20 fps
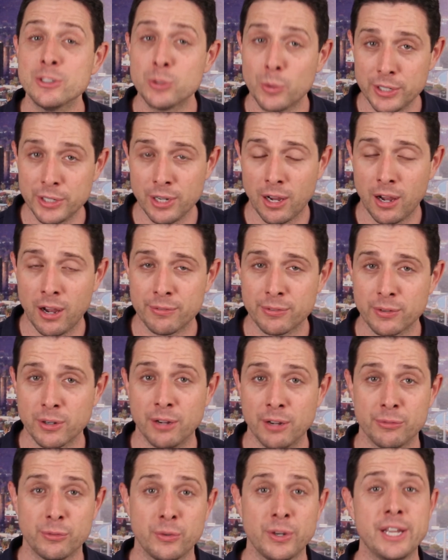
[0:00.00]
going to offer
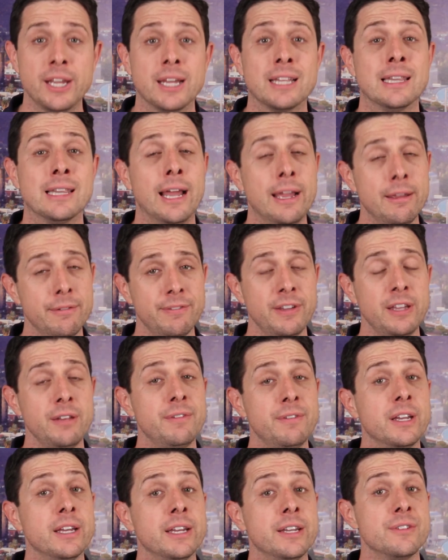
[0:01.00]
a free live feed
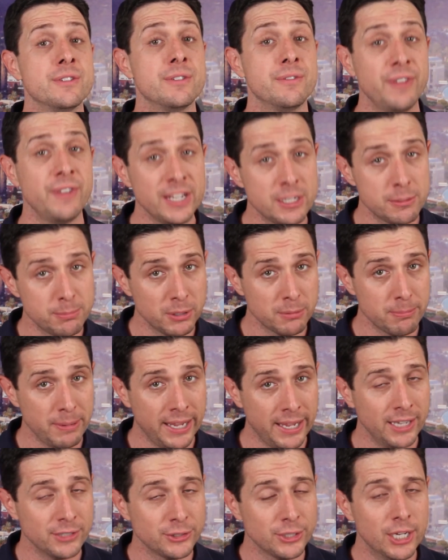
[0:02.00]
via its Facebook
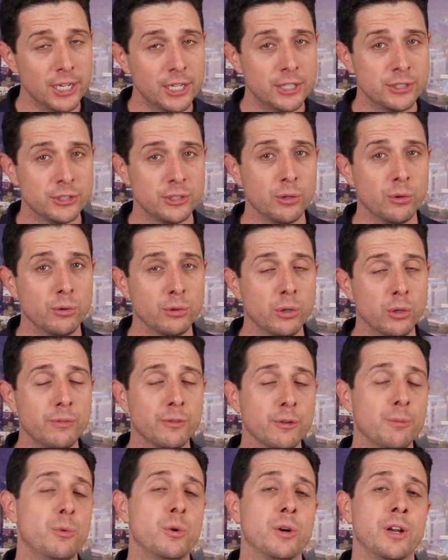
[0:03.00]
page, so look
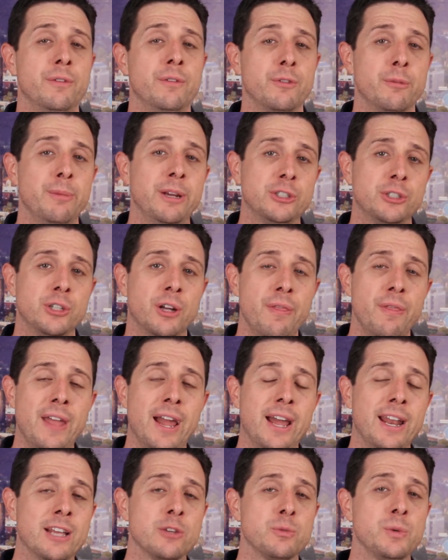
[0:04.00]
for more information on
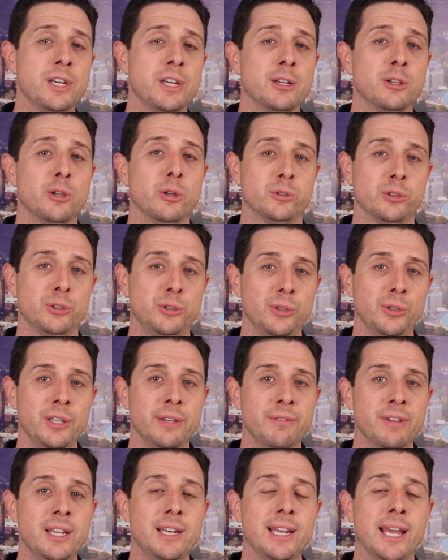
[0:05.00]
that as we get closer to the
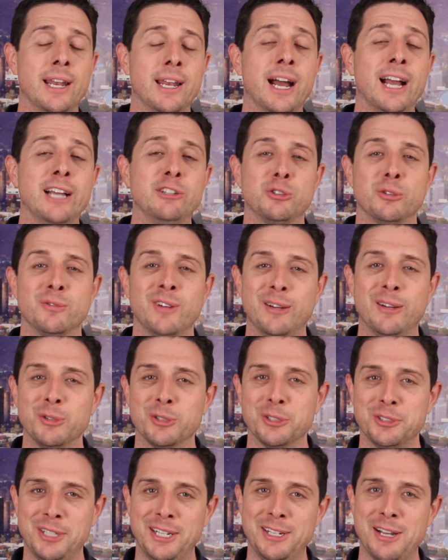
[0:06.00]
event at
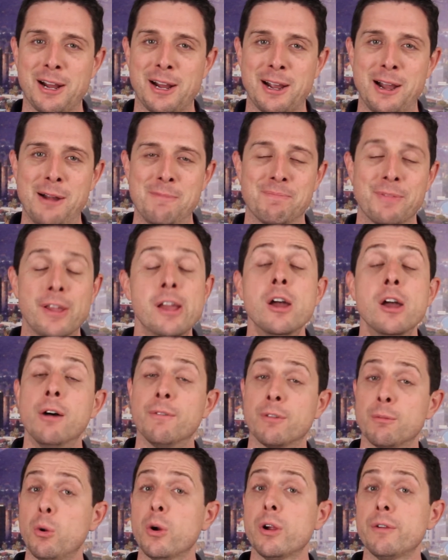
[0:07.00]
iSurviveRealEstate.com.
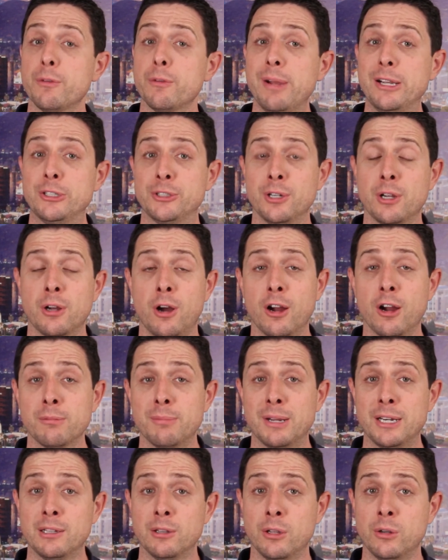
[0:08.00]
For more information on hard
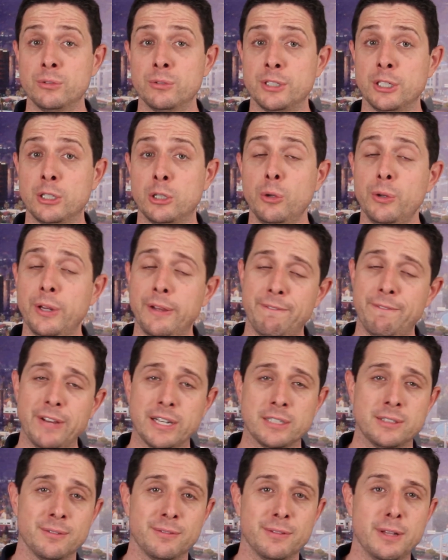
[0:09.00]
money loans, including
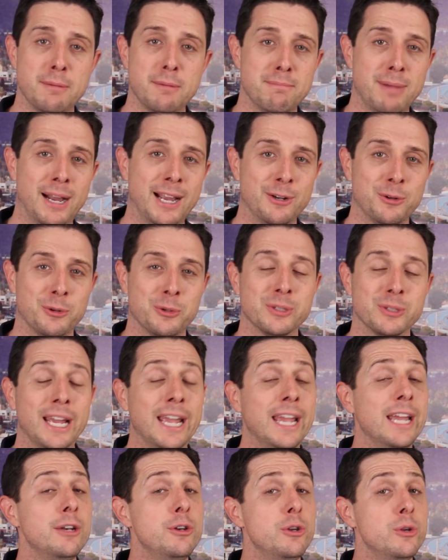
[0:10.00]
fix and flip, buy and hold,
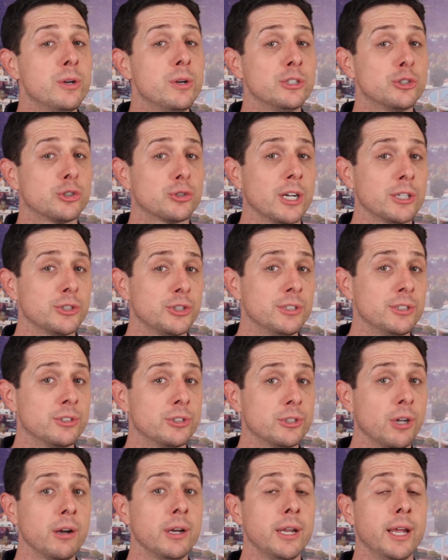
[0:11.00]
and new construction,
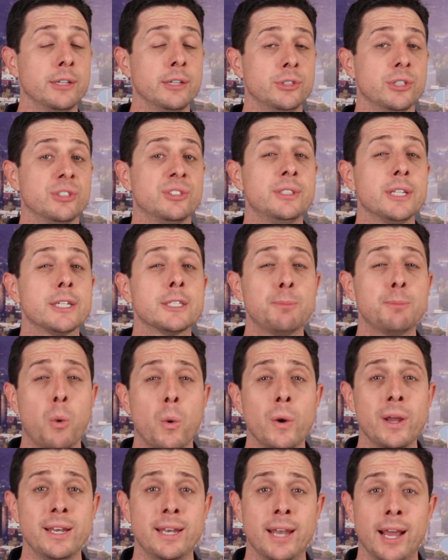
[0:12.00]
starting at just
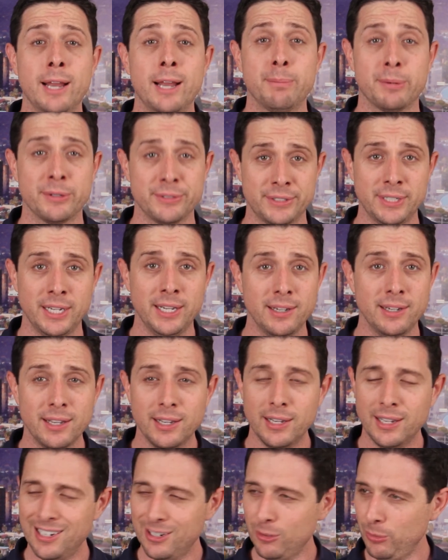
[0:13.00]
6.9%,
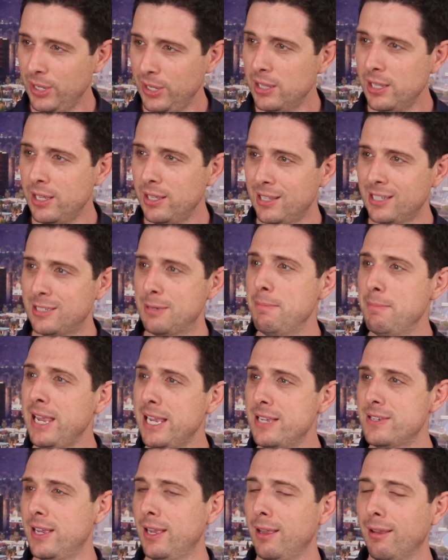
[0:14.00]
really? That's
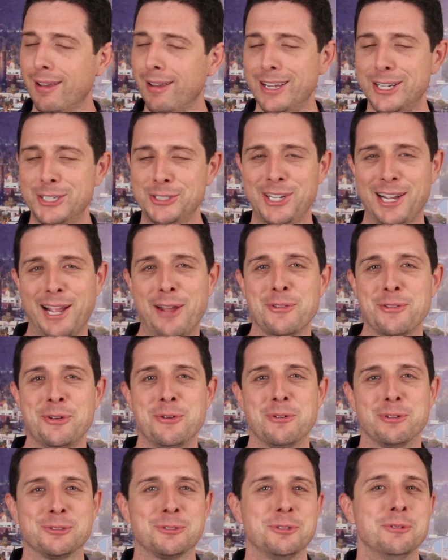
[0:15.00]
amazing. Check out
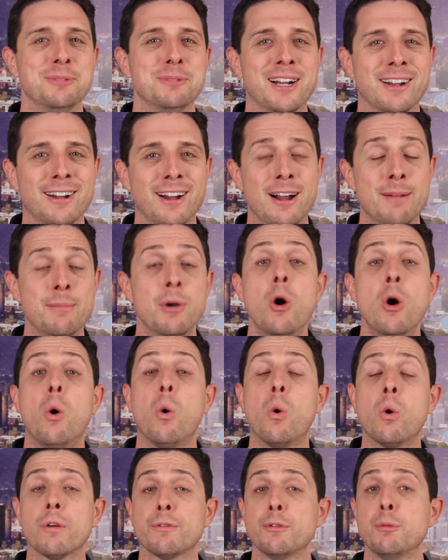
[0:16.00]
thenorrisgroup.com
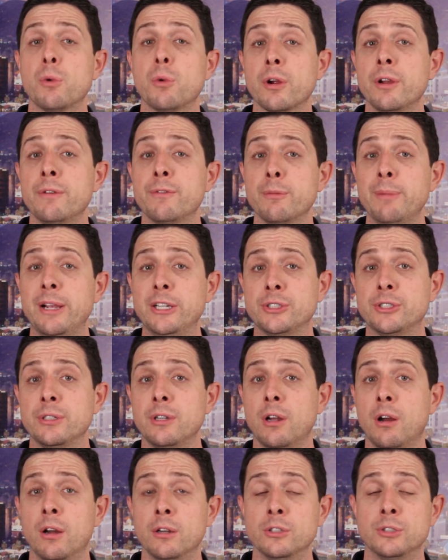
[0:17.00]
or or for more information
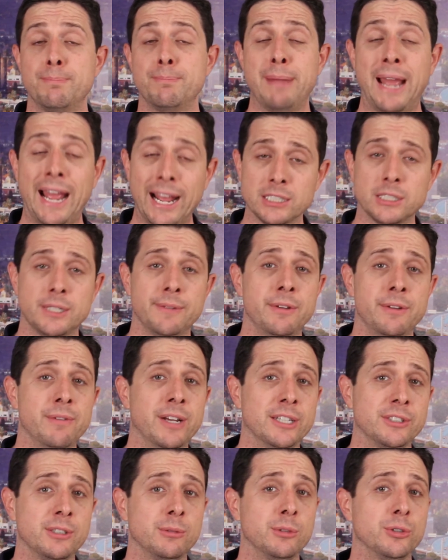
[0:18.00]
on passive
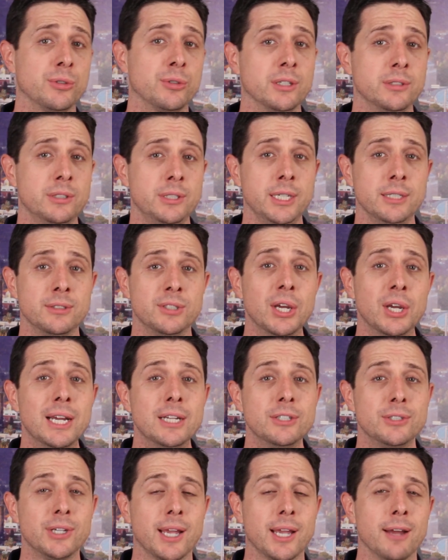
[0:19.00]
investing with trust deeds,
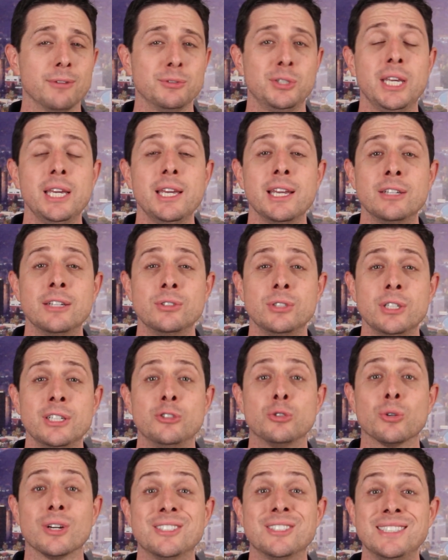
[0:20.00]
check out
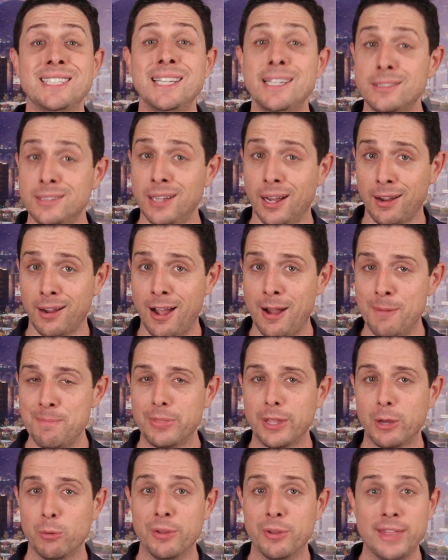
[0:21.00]
tngtrustdeeds.com.
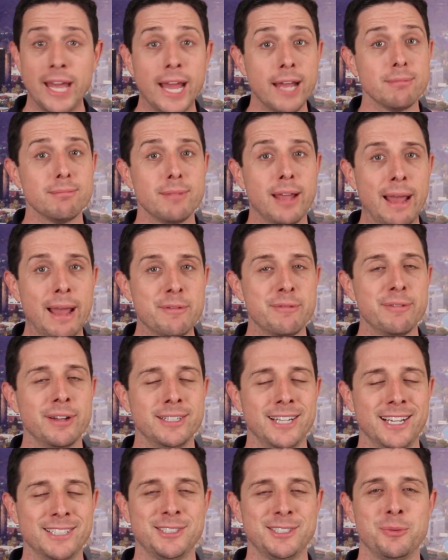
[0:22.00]
With that, have a
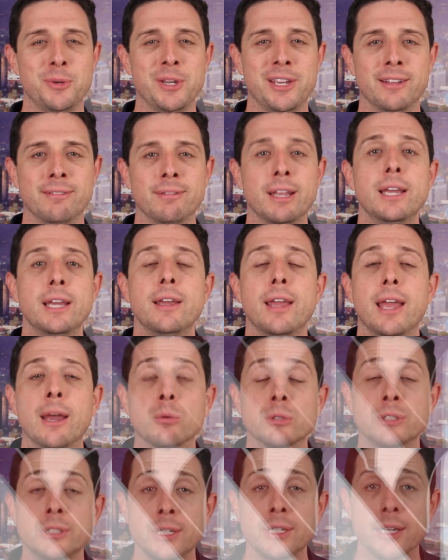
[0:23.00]
fantastic weekend, and we'll see you